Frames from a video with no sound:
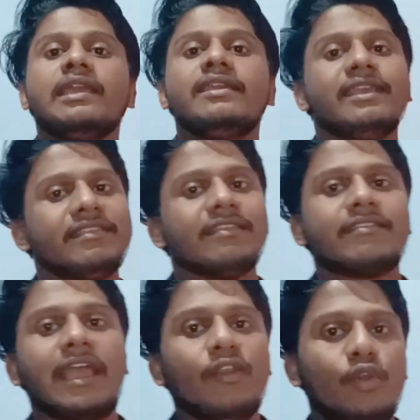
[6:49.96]
Yes,
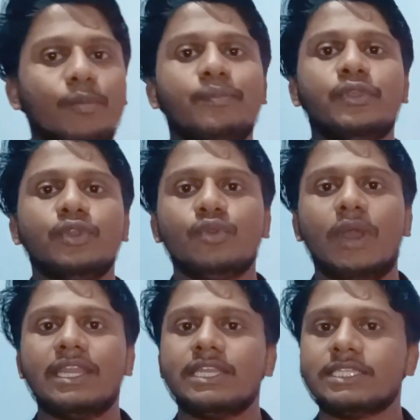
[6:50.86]
kids, I hope you
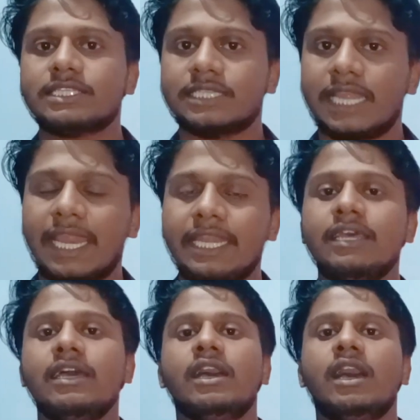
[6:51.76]
understand
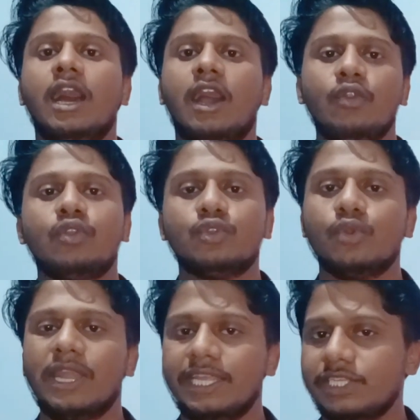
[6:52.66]
how to
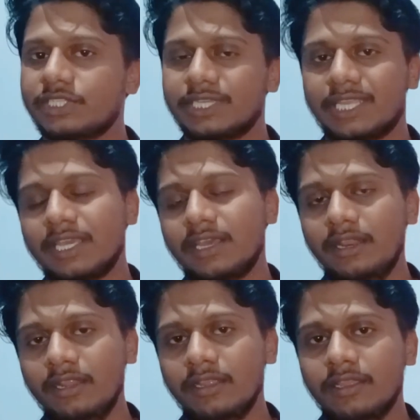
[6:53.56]
do addition here.
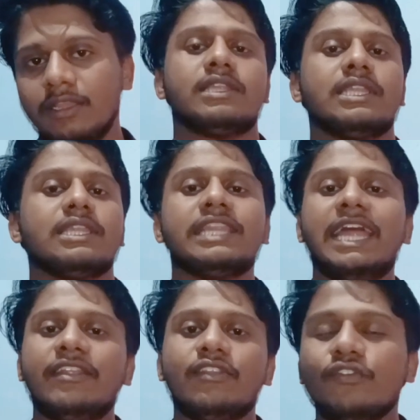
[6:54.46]

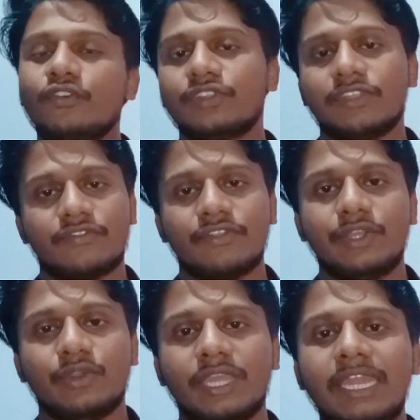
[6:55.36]
That's all for this
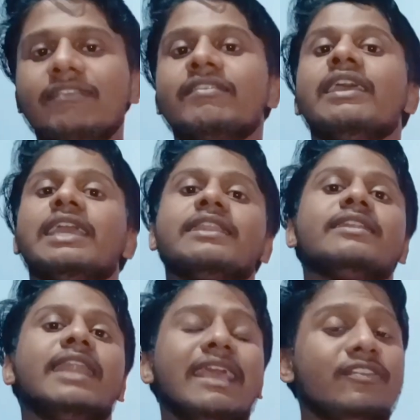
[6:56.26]
video, kids. In
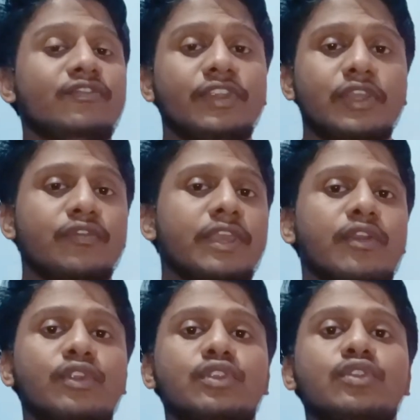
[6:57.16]
the next video, we are
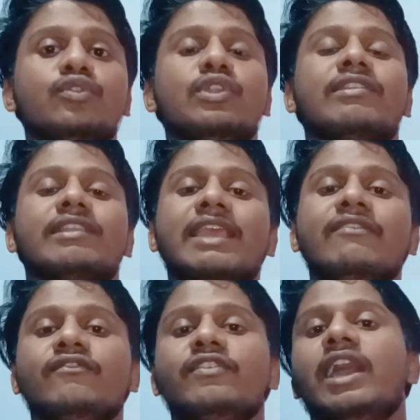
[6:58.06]
going to do the
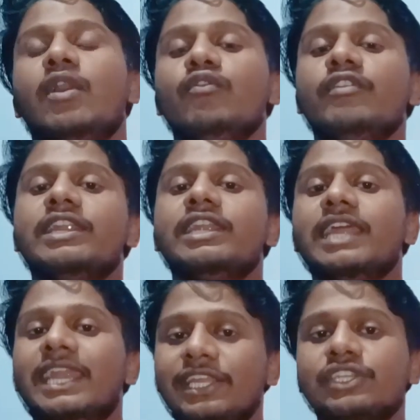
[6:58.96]
same way how we did
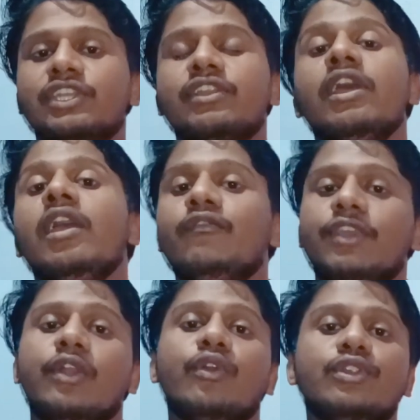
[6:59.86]
addition.
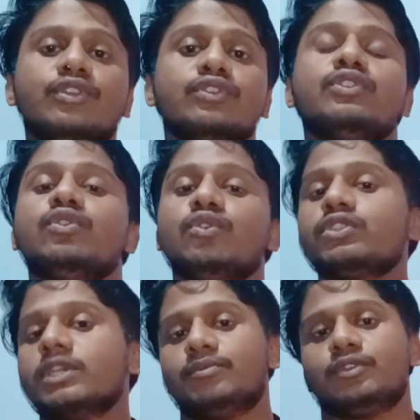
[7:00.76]
We are going to do
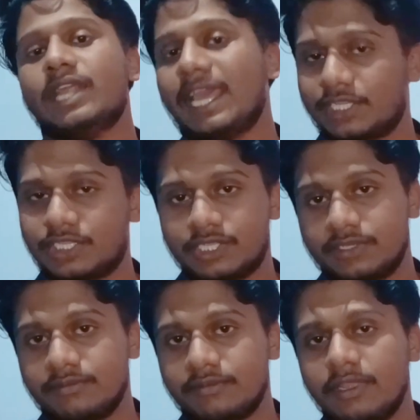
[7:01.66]

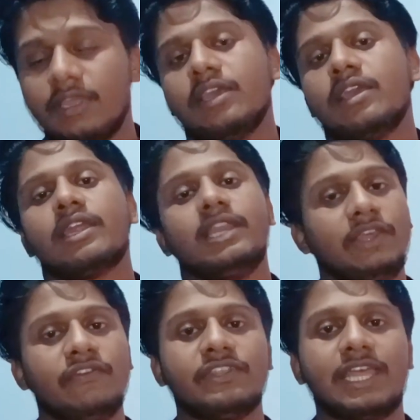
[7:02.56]
subtraction.
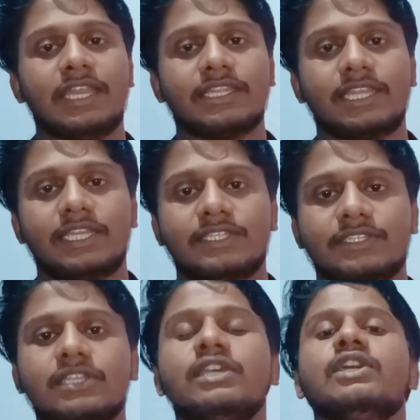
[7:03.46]
Clear with that, kids?